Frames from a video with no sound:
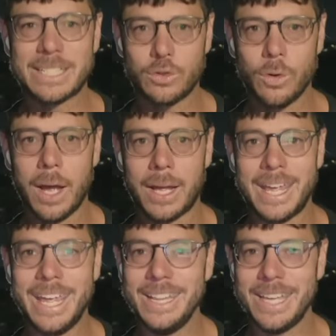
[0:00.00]
the
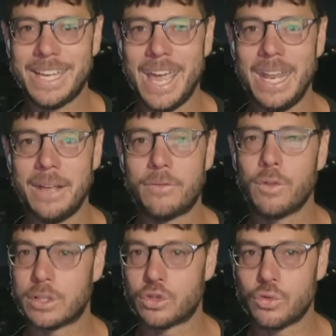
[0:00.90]
strike, indicating
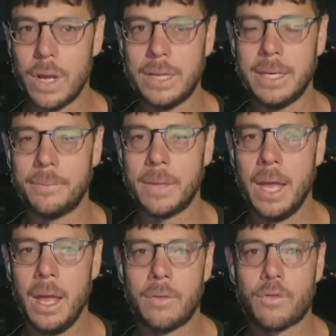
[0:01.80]

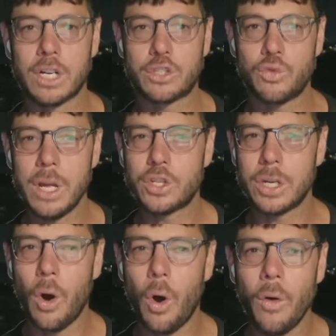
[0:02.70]

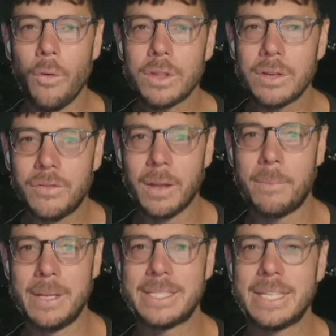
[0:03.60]
frustration over
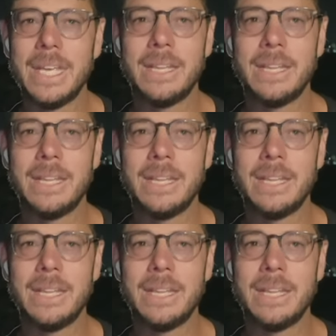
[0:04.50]
developments